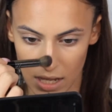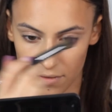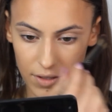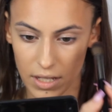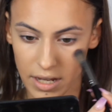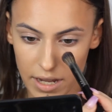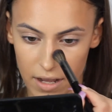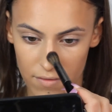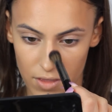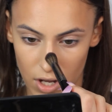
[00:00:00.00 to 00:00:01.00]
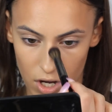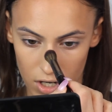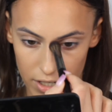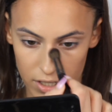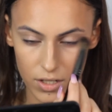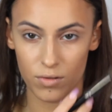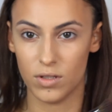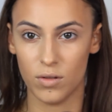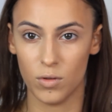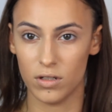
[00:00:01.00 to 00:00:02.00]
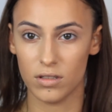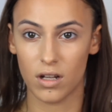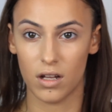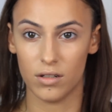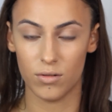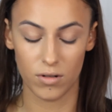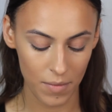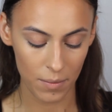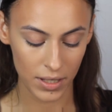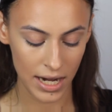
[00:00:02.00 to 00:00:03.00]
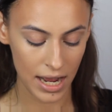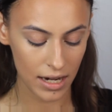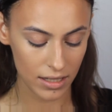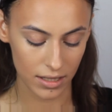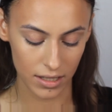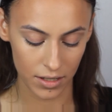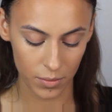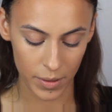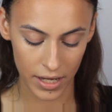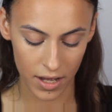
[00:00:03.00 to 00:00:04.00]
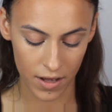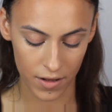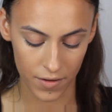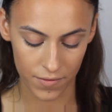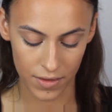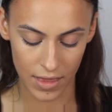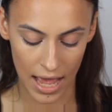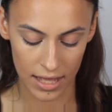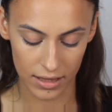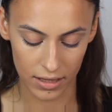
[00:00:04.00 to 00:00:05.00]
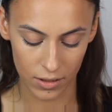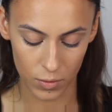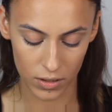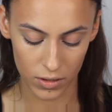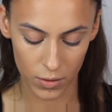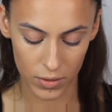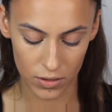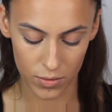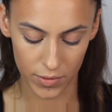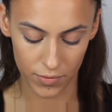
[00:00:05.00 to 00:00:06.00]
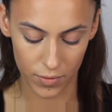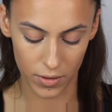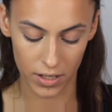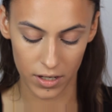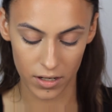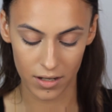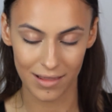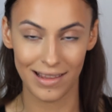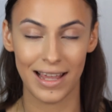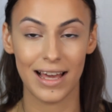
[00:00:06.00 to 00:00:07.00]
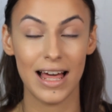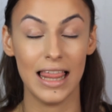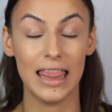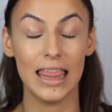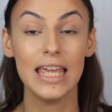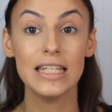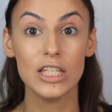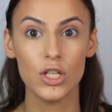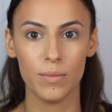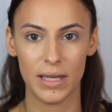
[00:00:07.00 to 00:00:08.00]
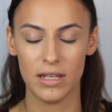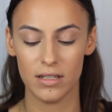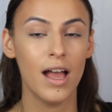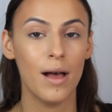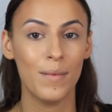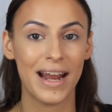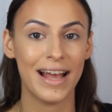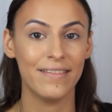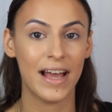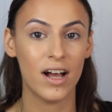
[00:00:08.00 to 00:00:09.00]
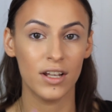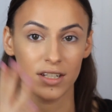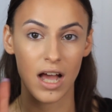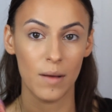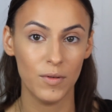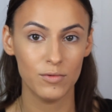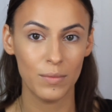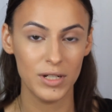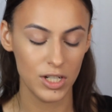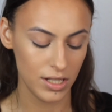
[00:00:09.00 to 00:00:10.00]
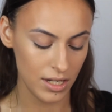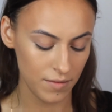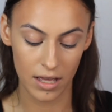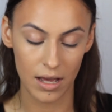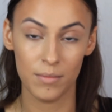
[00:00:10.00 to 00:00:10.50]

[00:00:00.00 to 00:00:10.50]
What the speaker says: I feel like I have the hardest nose in the world to contour. I'm gonna add a little bit of that liquid glow we used before, like a little bit. I'm gonna add that on top of what we just did.